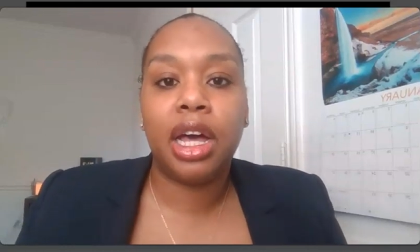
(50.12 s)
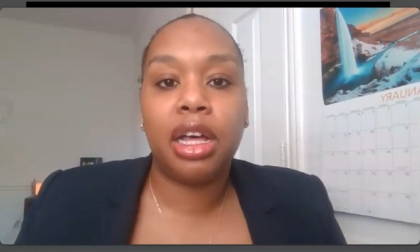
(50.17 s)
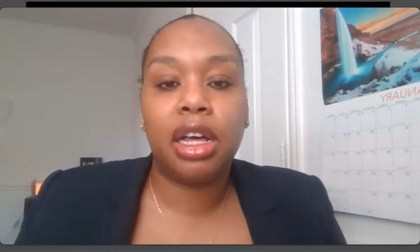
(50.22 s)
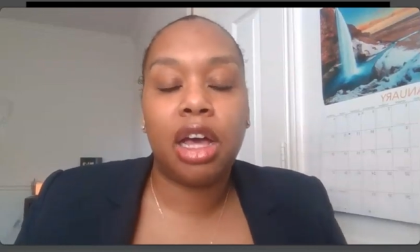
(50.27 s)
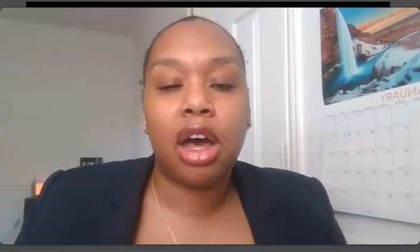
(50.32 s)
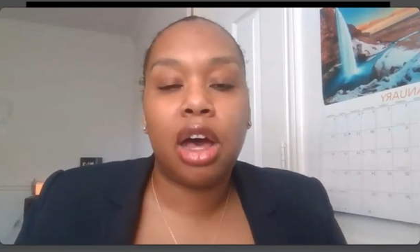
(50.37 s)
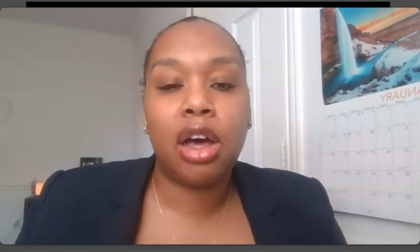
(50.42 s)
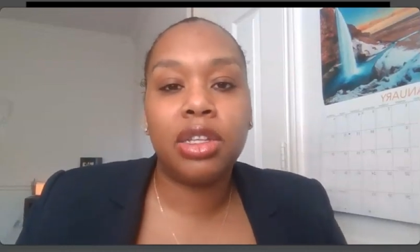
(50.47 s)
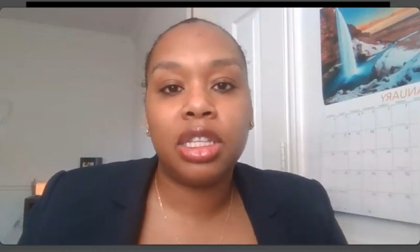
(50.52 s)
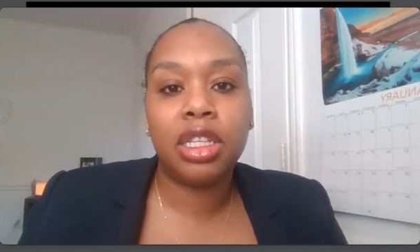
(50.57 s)

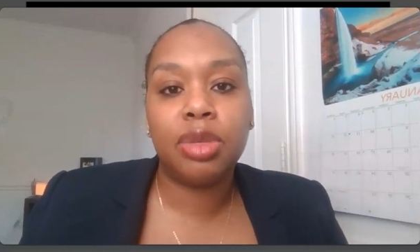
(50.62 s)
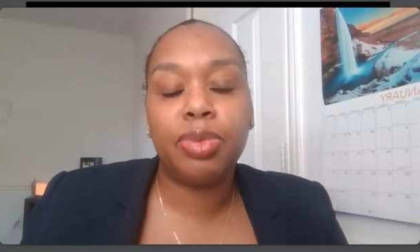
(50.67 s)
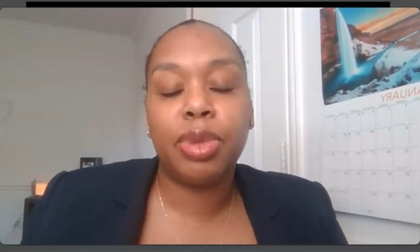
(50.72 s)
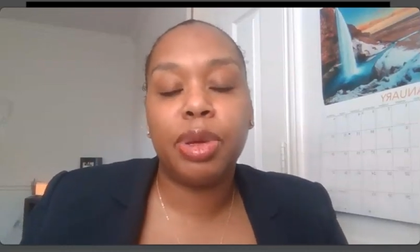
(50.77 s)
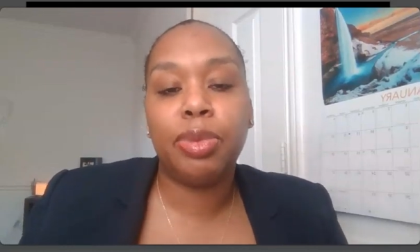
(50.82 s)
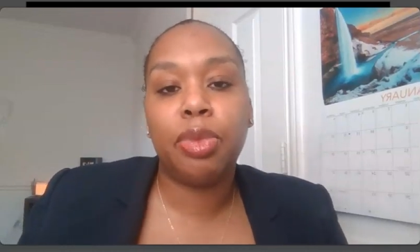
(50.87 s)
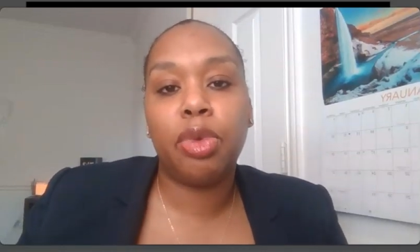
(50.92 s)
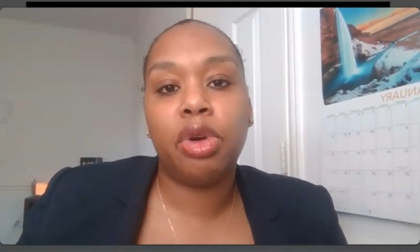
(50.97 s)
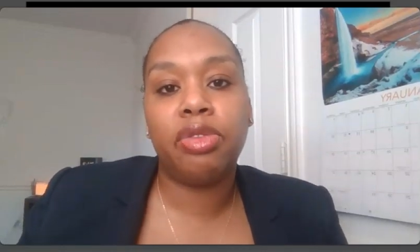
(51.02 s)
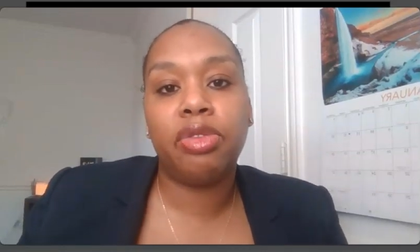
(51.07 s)
causes a
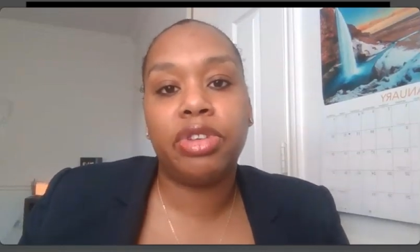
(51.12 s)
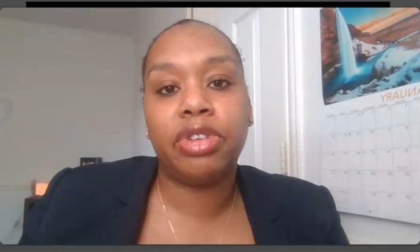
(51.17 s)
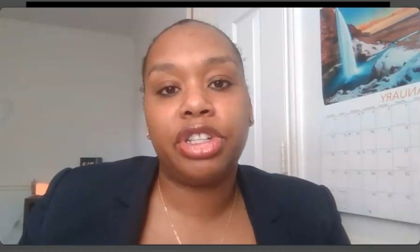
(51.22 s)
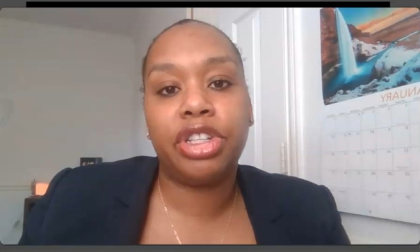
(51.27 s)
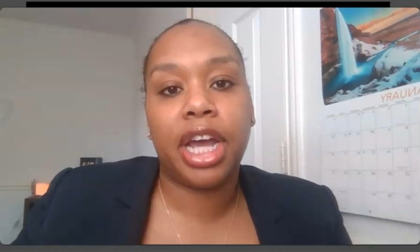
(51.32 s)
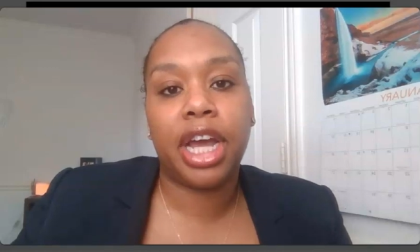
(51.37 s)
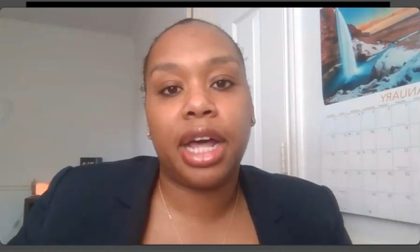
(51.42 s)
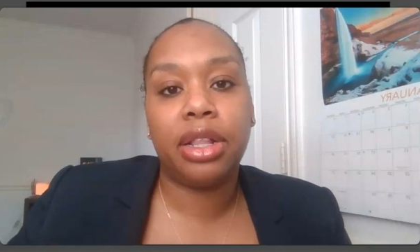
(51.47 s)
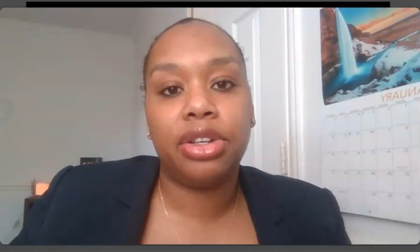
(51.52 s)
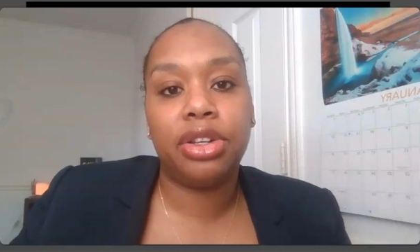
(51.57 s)
bit more of a
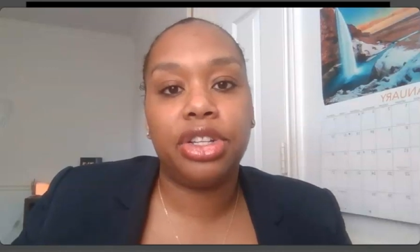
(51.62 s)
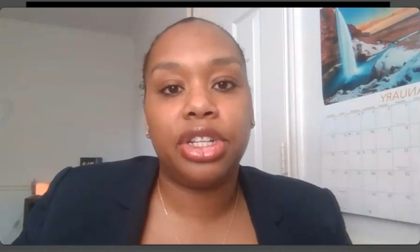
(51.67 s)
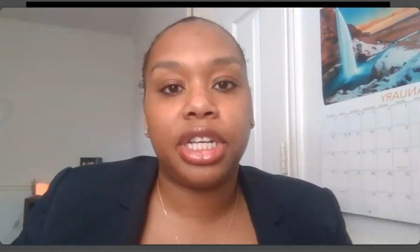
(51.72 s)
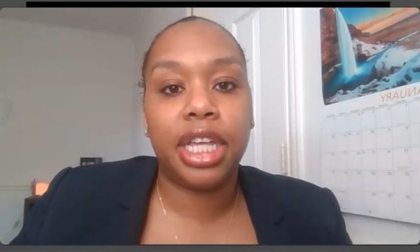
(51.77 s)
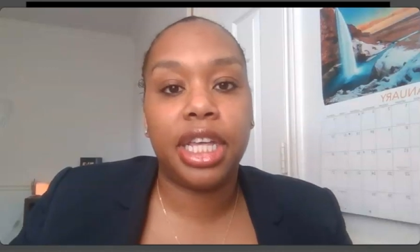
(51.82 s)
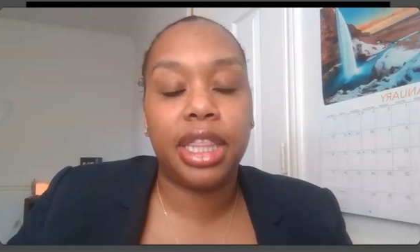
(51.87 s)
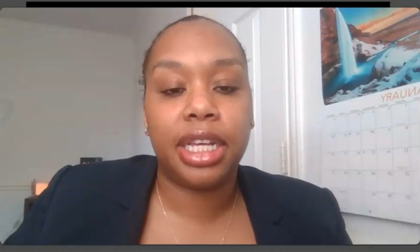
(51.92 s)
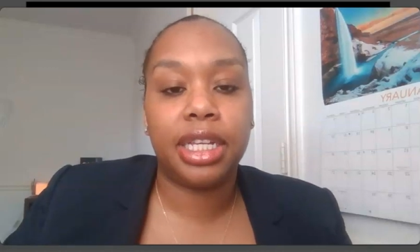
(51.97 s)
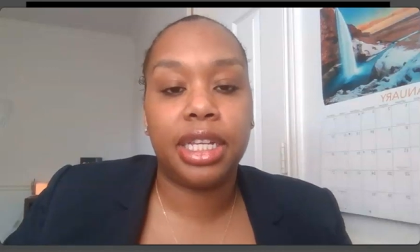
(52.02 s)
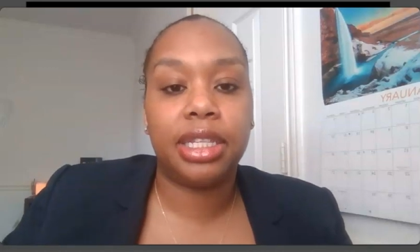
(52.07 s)
challenge to
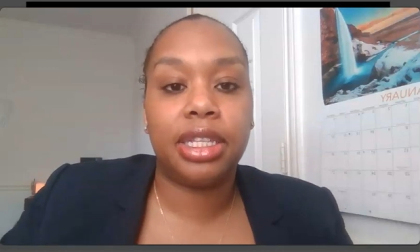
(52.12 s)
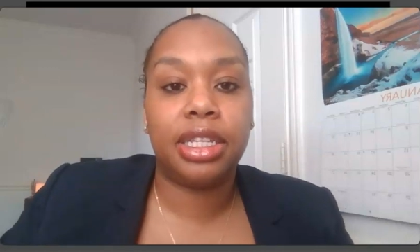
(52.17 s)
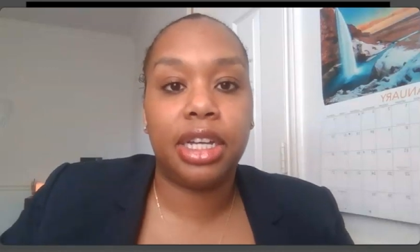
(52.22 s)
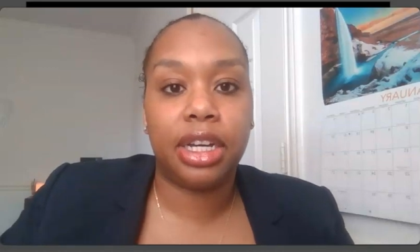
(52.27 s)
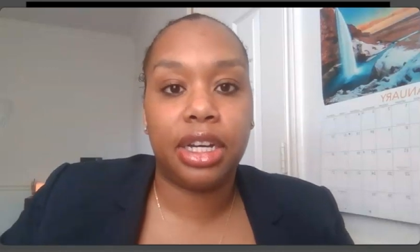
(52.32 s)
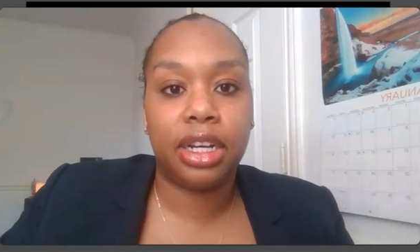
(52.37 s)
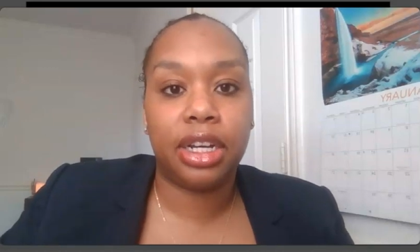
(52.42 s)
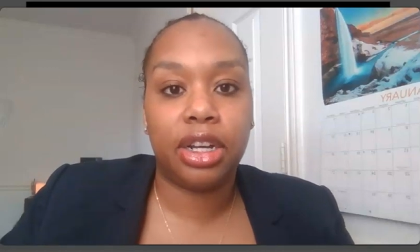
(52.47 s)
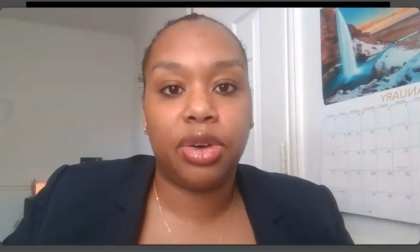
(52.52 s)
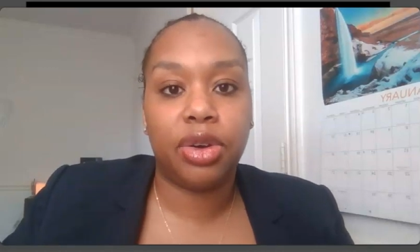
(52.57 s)
get things
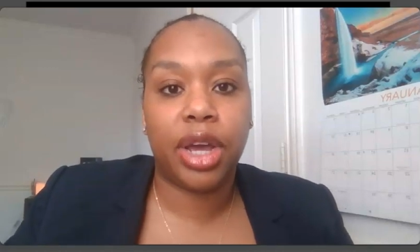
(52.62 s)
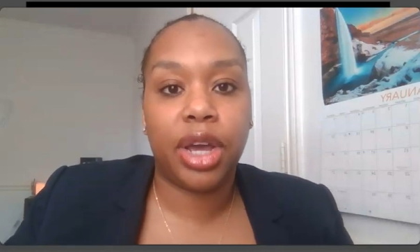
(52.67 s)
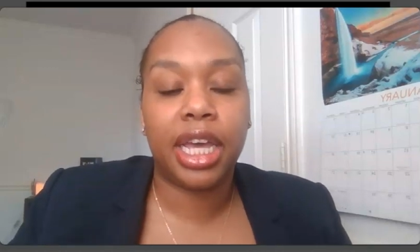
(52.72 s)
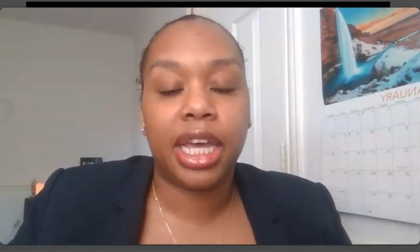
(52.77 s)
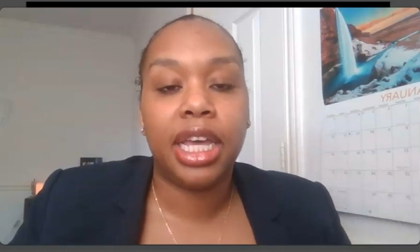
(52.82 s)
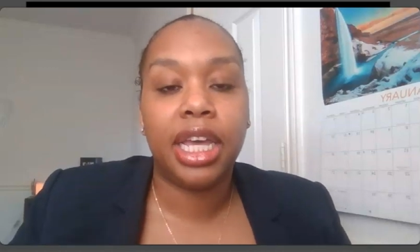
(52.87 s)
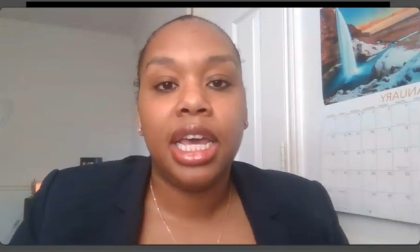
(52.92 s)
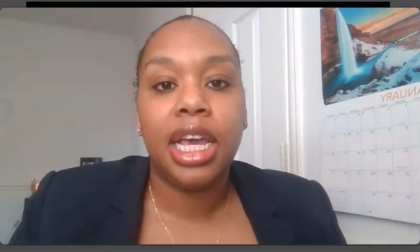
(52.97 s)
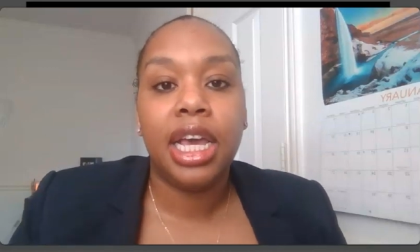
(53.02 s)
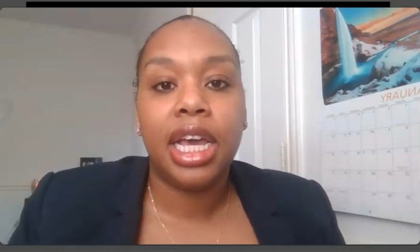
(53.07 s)
done. Okay.